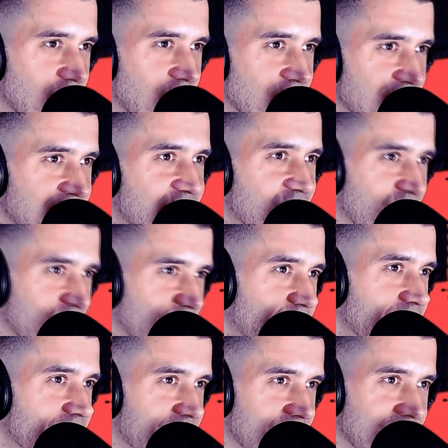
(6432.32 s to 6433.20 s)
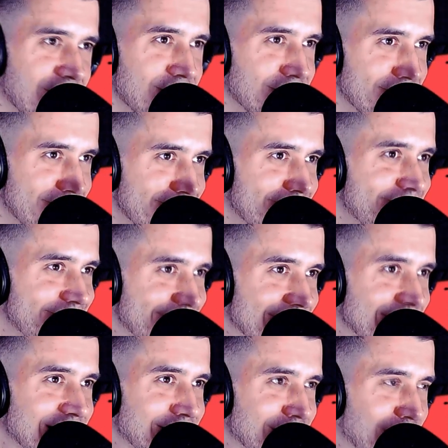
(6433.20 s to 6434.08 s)
war is truth and
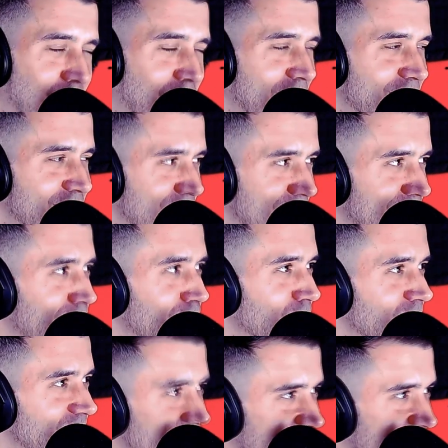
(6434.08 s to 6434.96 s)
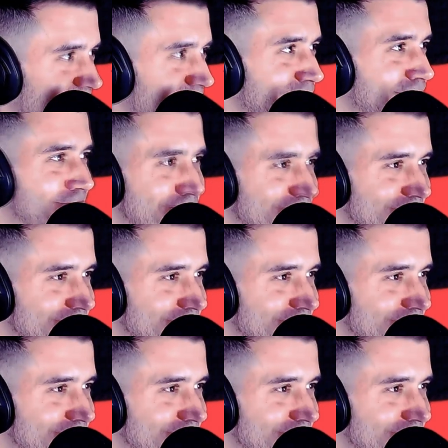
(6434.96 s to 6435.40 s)
not everything we're seeing